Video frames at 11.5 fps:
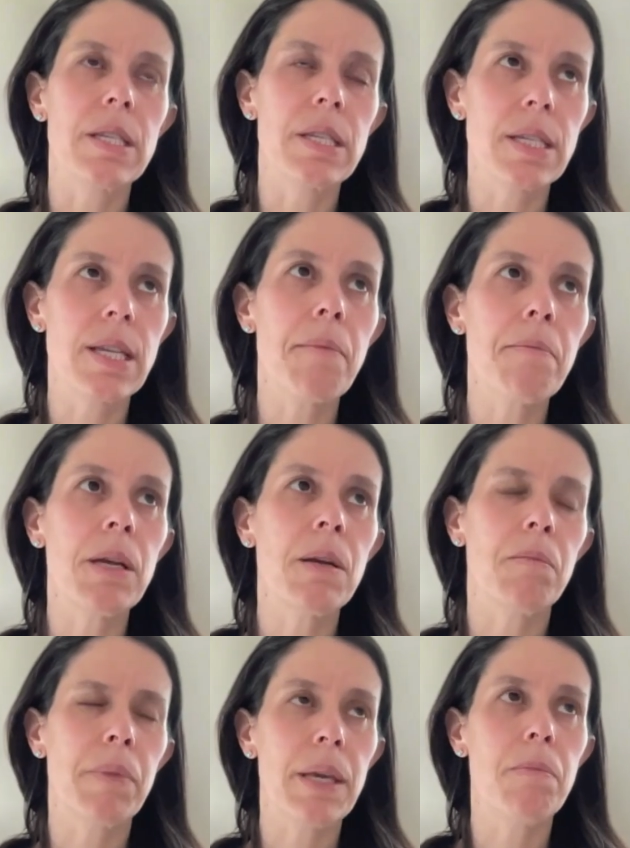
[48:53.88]
some
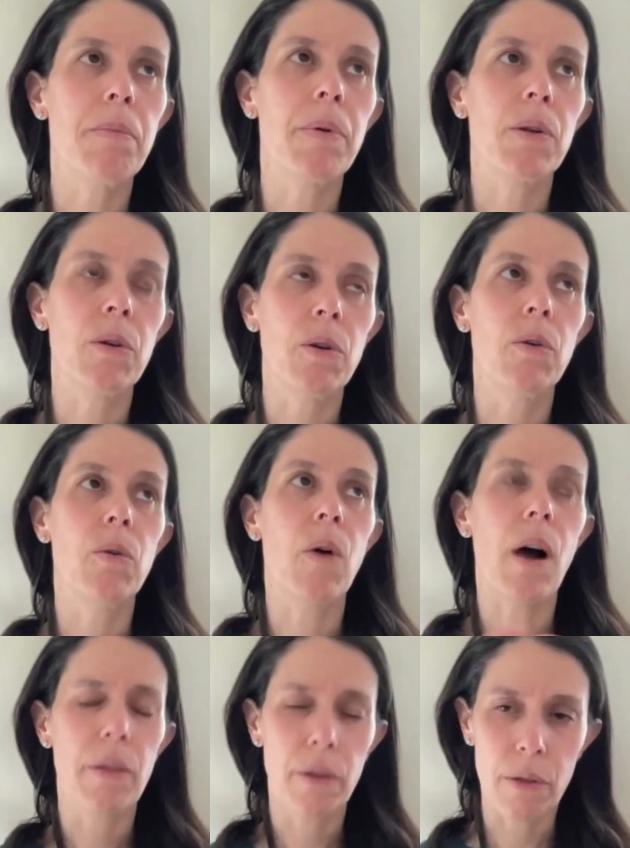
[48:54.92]
people who,
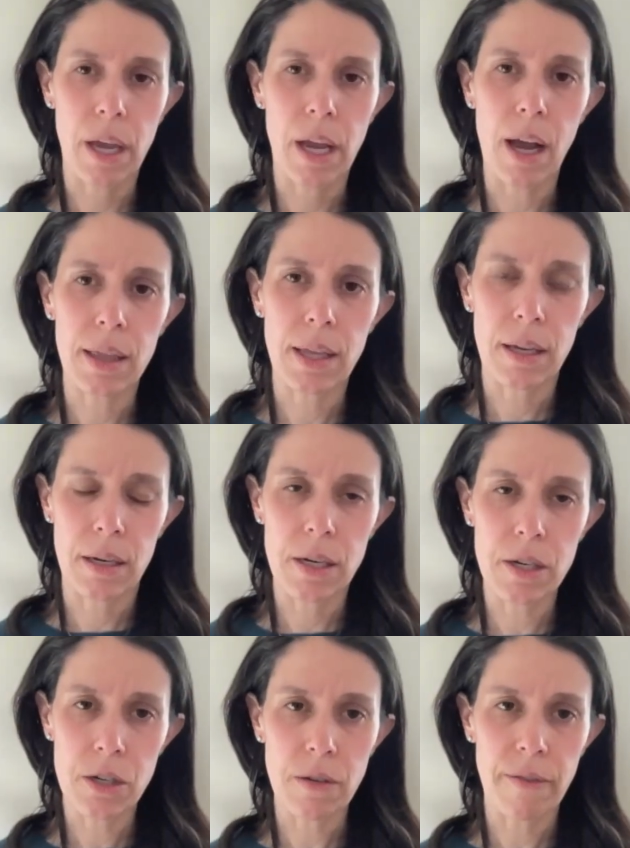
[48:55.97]
although they got the
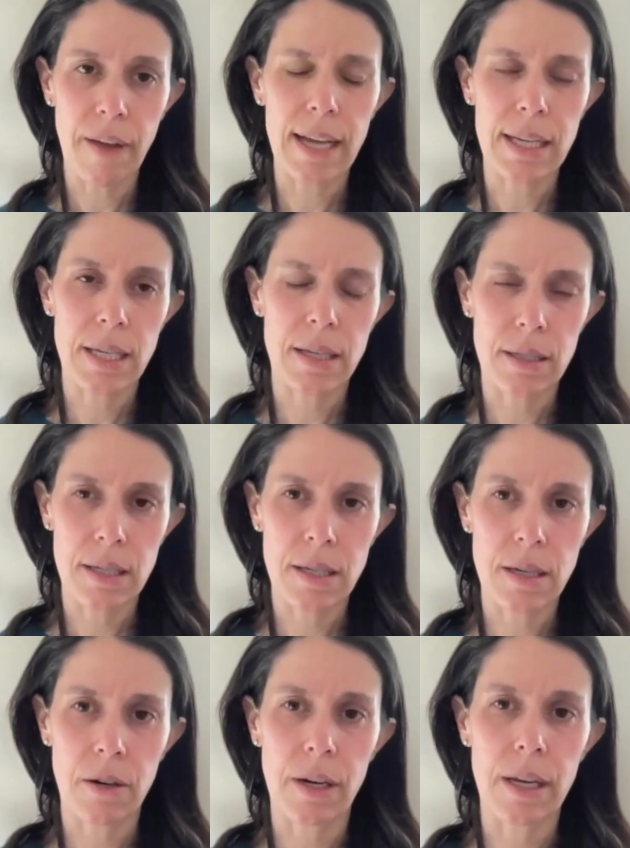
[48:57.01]
initial vaccine
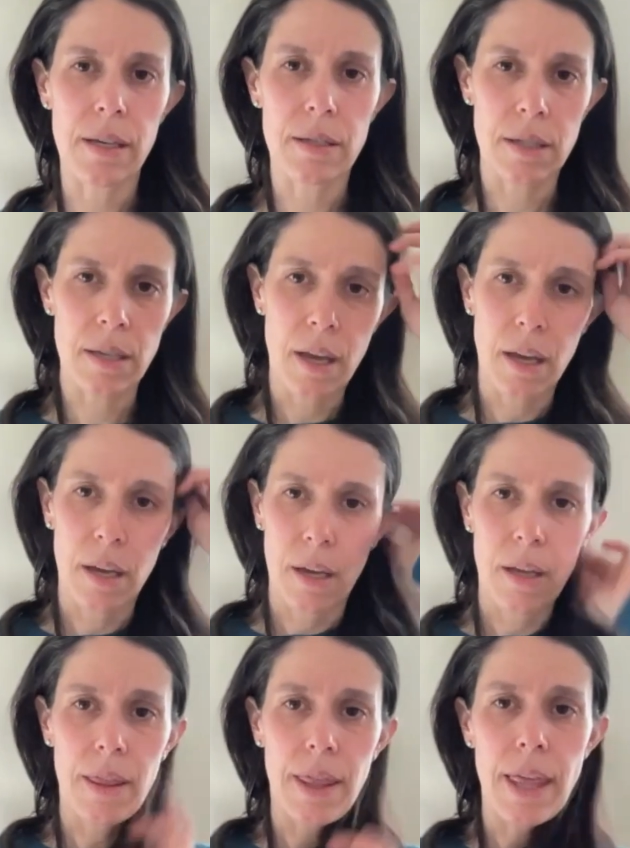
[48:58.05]
series,
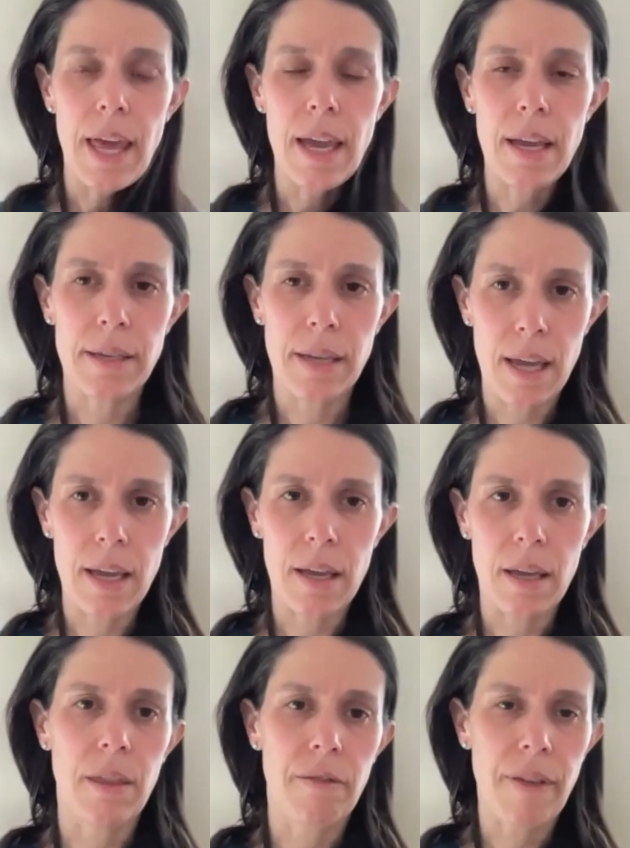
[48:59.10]
they
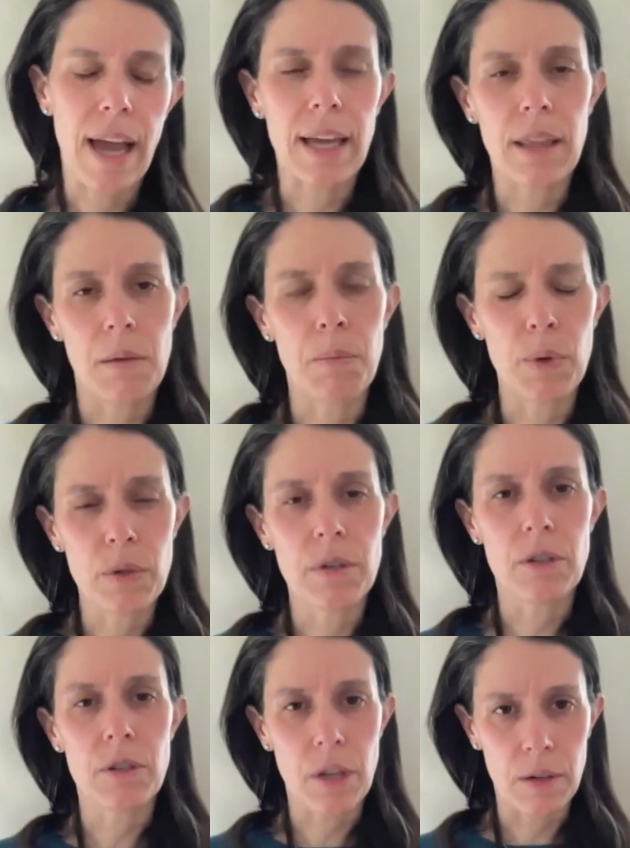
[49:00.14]
take the fact that
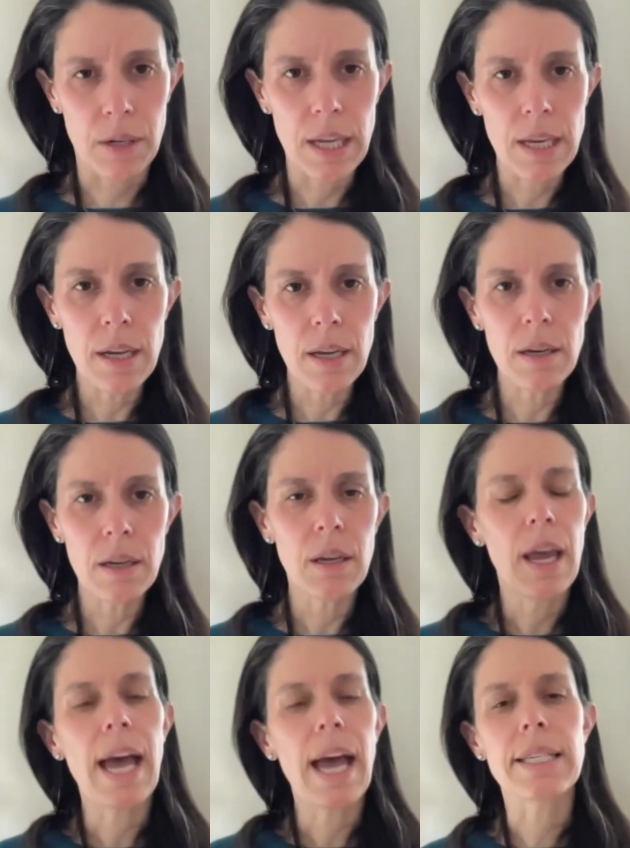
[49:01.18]
boosters are needed
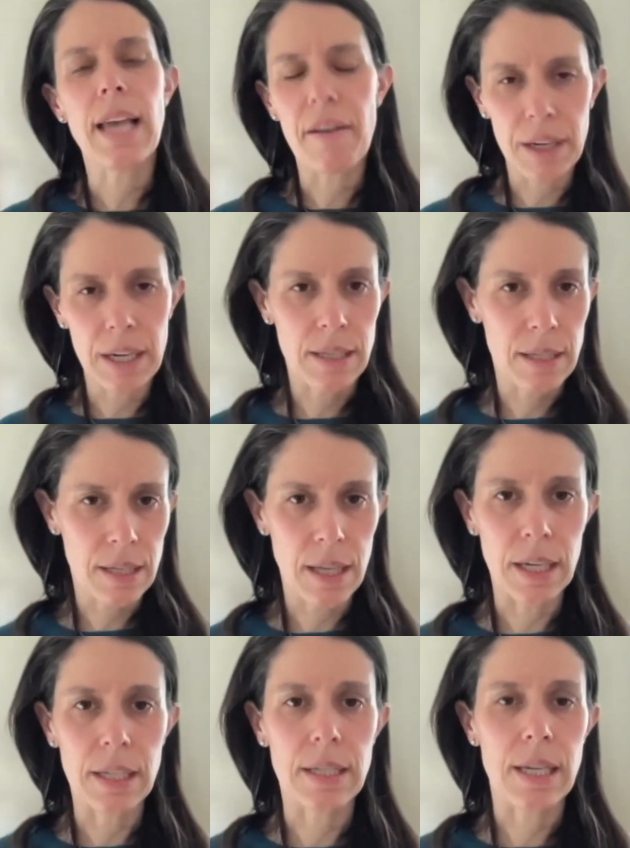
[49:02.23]
as evidence
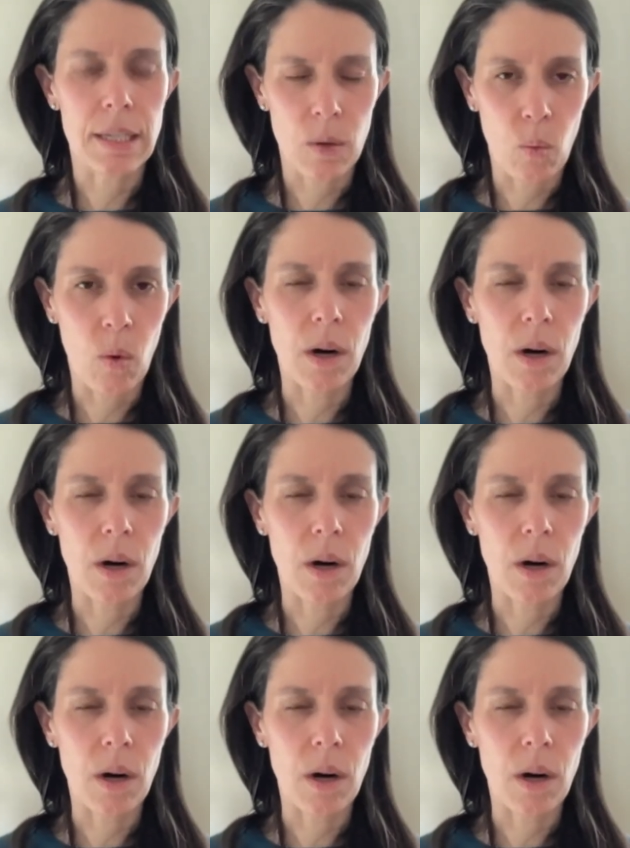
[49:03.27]
that it doesn't